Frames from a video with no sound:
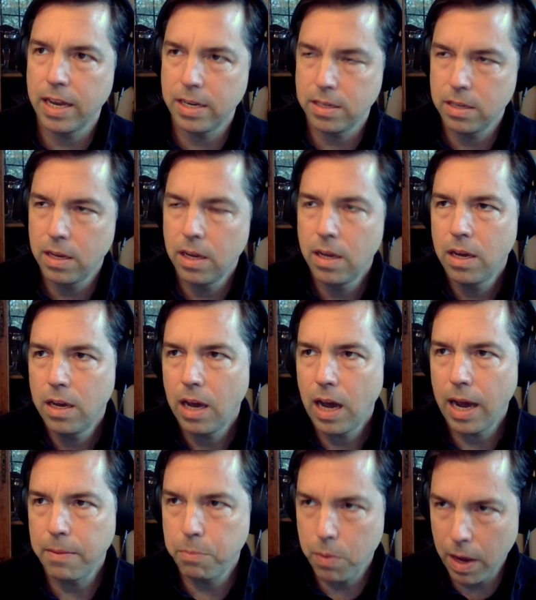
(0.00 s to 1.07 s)
And
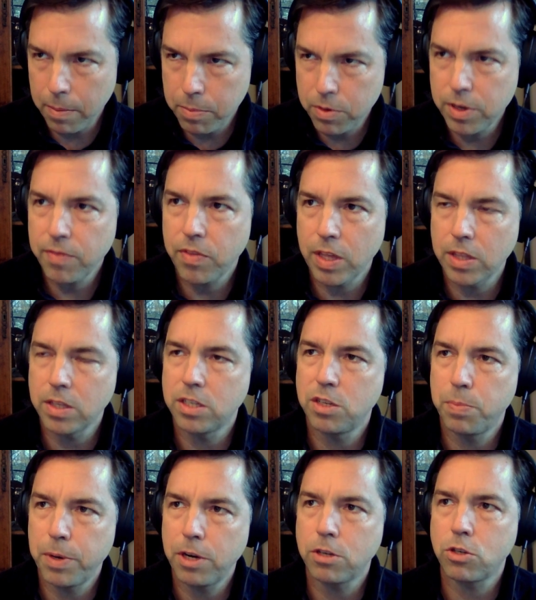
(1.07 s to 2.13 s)
I believe that the
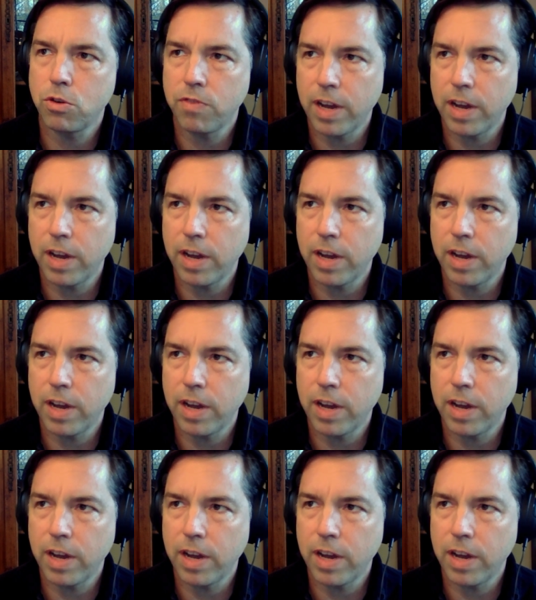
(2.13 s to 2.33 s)
spiritual